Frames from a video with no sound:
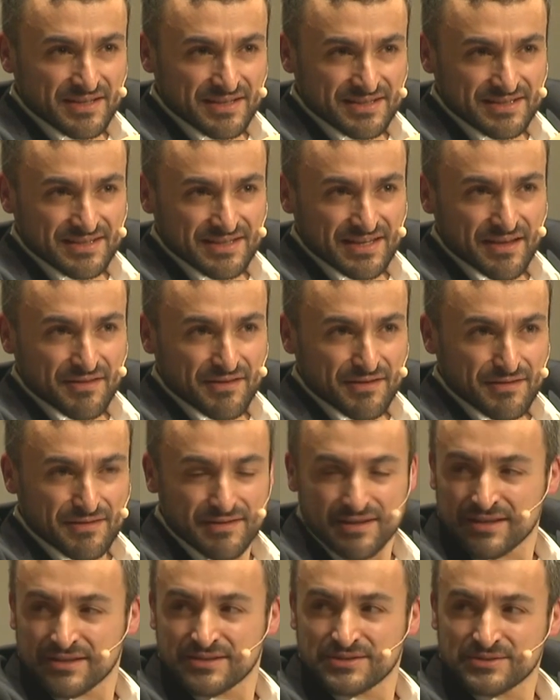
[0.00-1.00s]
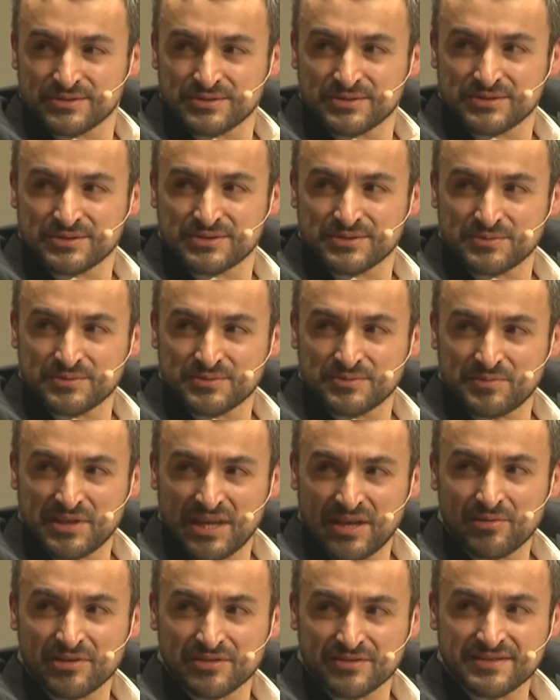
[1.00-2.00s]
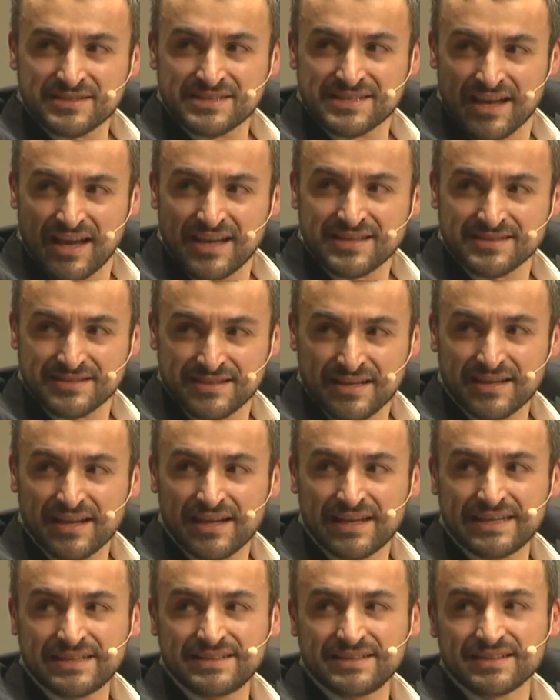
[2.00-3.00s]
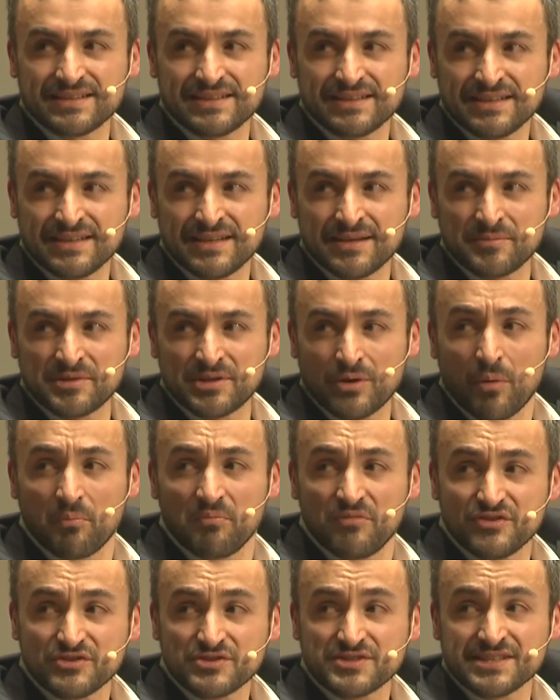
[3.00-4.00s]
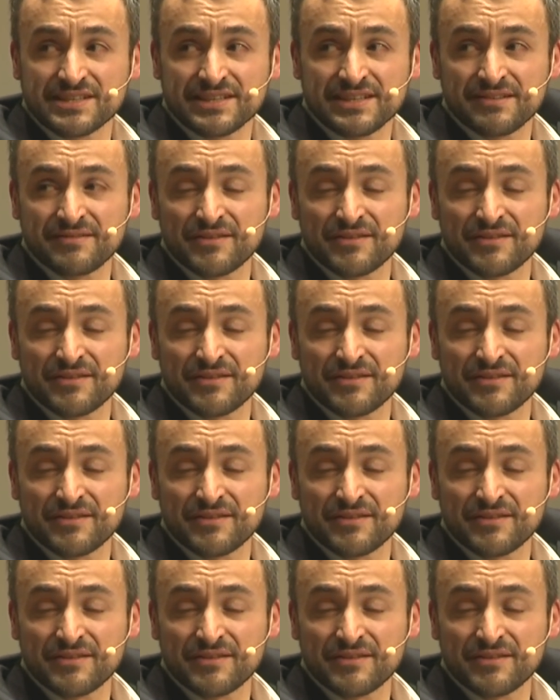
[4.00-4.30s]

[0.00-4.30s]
and another thing to be able to discuss it analytically. I mean, obviously